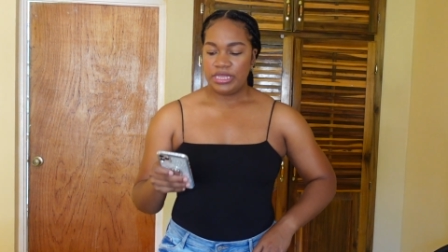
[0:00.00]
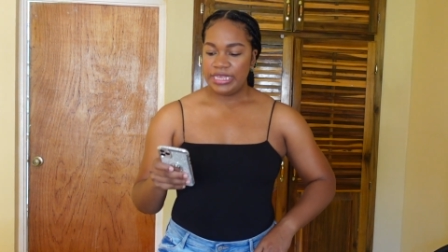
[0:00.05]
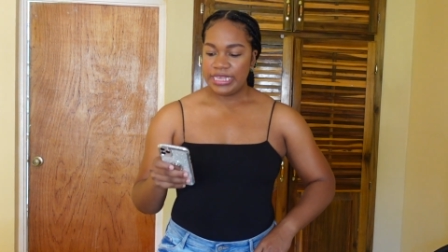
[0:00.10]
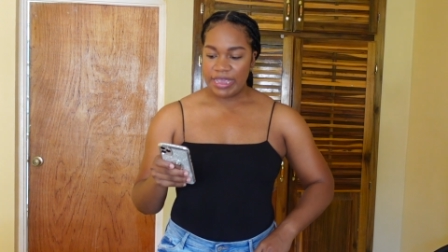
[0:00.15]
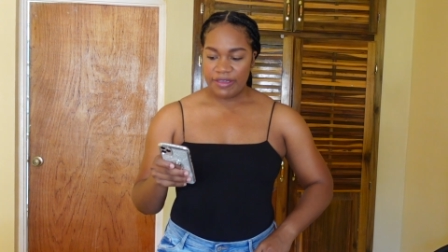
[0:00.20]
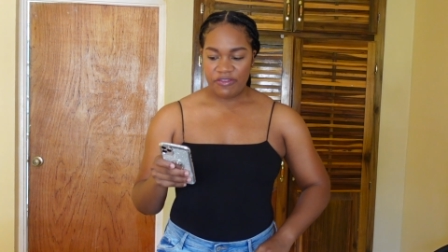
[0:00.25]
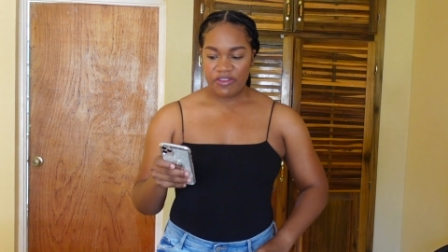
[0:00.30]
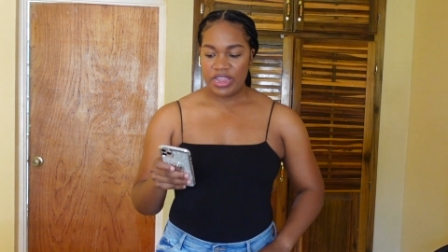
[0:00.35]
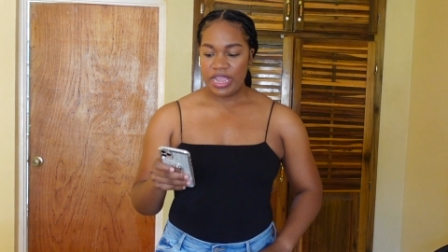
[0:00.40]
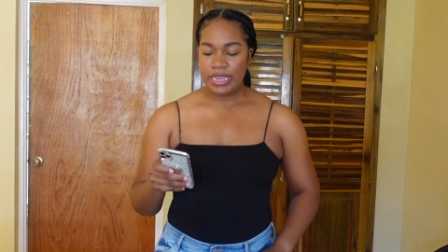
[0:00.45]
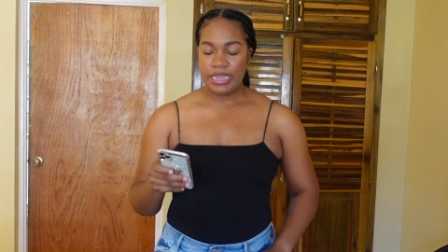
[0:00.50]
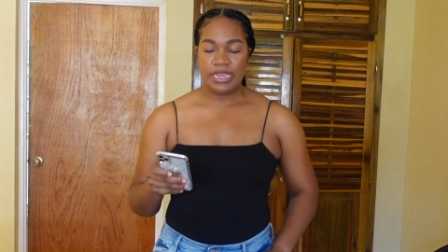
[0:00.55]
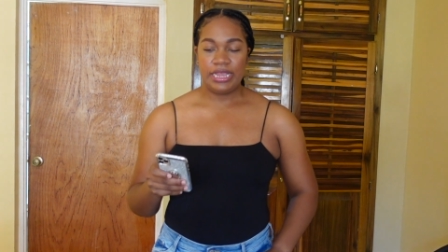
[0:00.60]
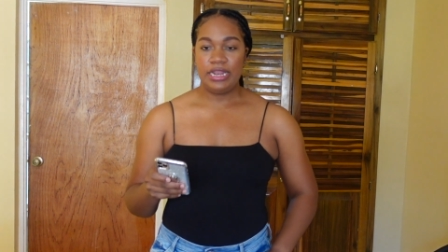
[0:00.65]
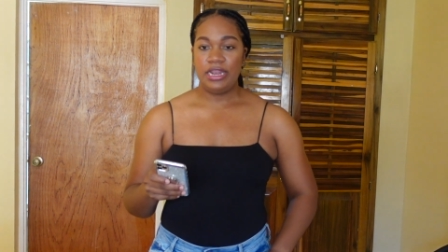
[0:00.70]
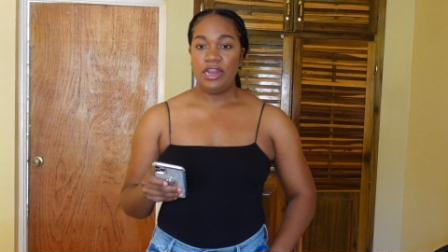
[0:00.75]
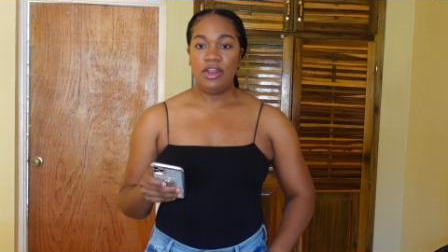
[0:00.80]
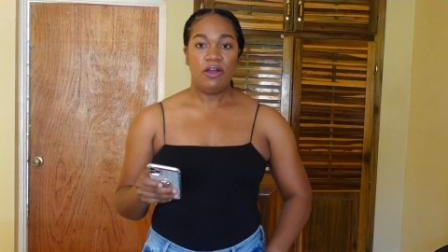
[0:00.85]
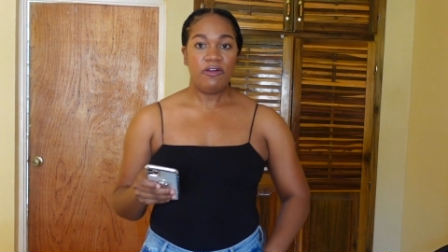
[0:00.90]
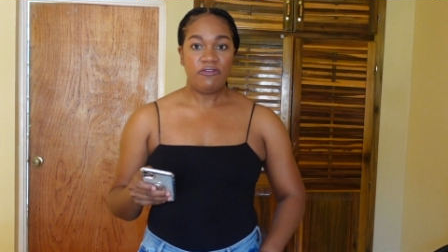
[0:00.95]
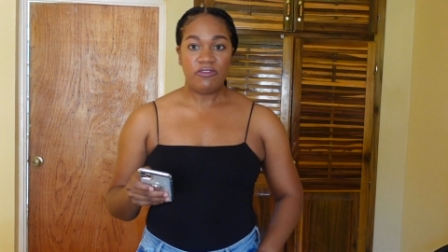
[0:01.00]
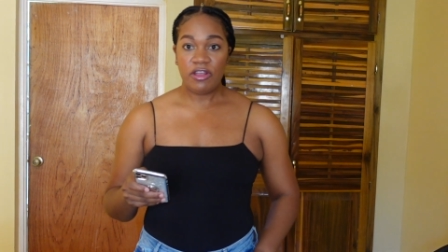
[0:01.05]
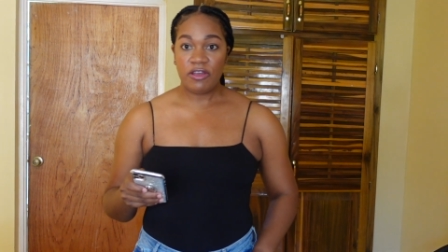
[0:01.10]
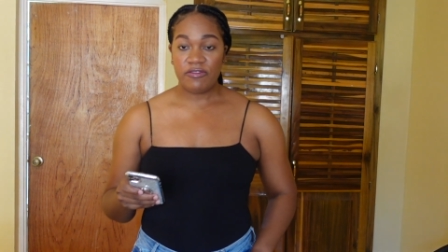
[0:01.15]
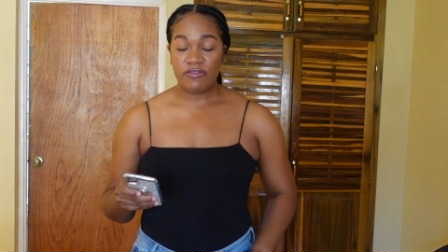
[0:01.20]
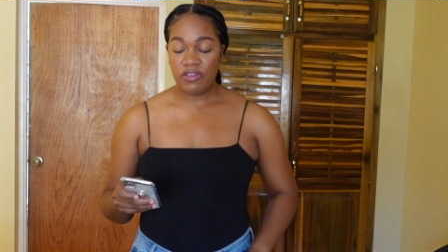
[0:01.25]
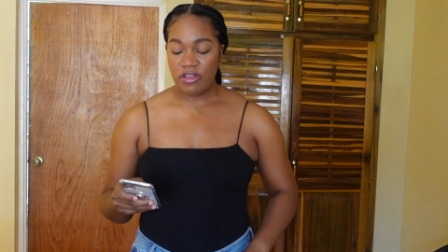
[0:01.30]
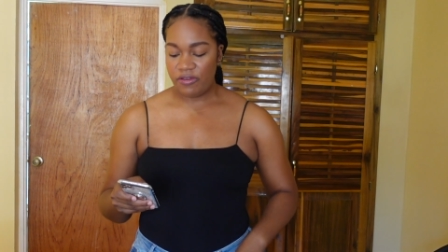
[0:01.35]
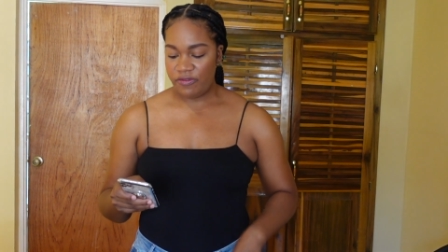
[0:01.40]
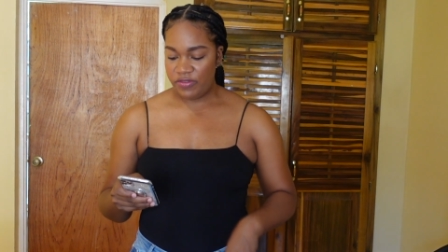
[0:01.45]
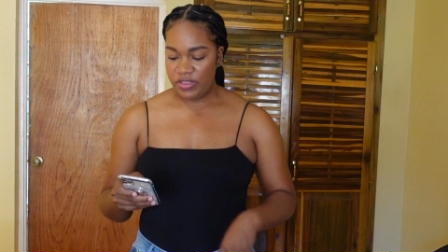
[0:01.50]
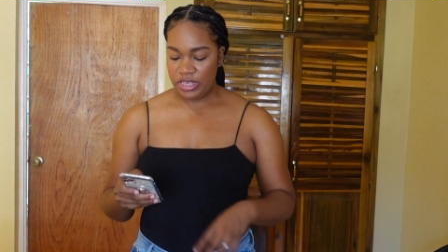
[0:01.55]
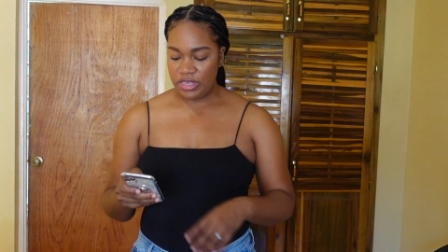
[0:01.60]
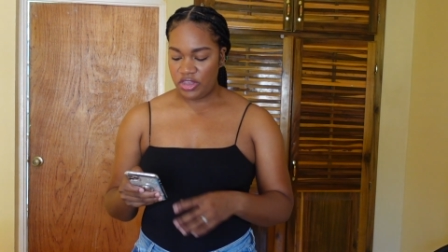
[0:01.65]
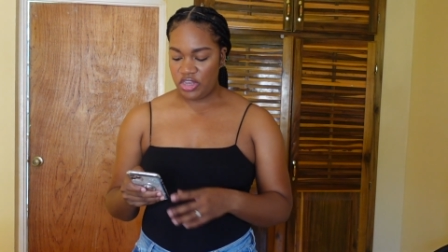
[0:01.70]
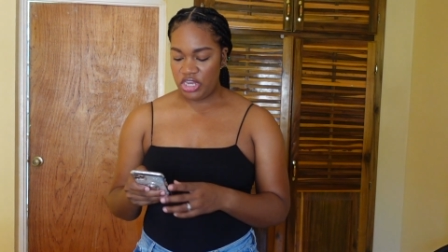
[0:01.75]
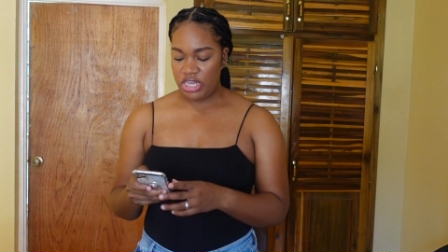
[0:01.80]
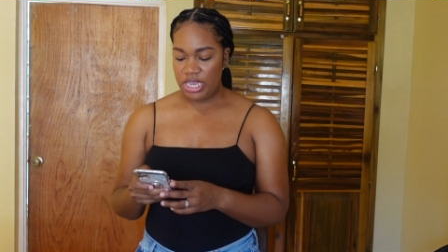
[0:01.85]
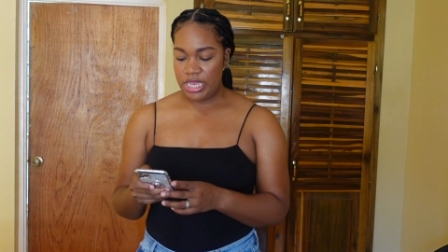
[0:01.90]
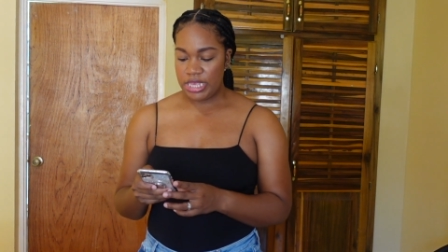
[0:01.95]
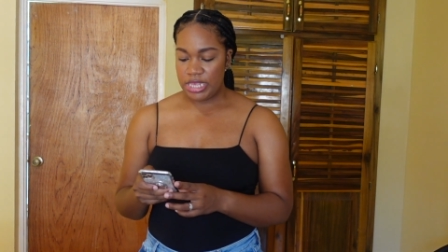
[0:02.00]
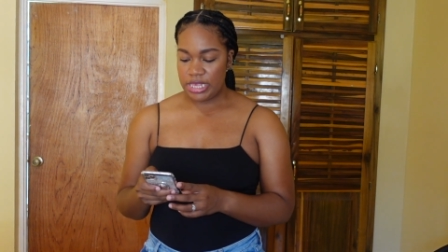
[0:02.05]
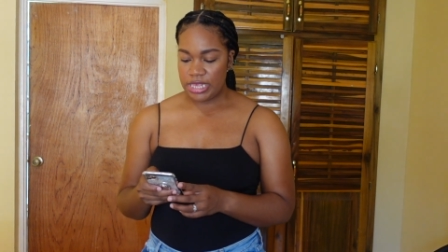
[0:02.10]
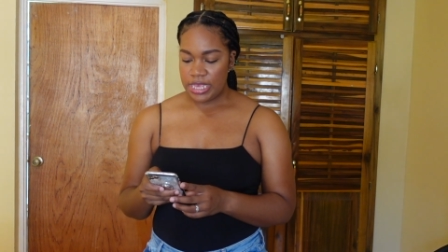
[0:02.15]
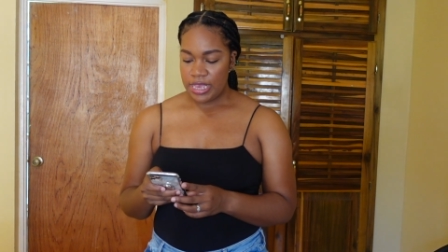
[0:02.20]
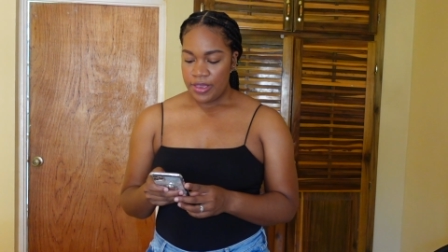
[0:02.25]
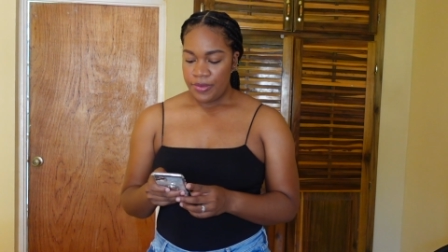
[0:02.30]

definitely love love love these jeans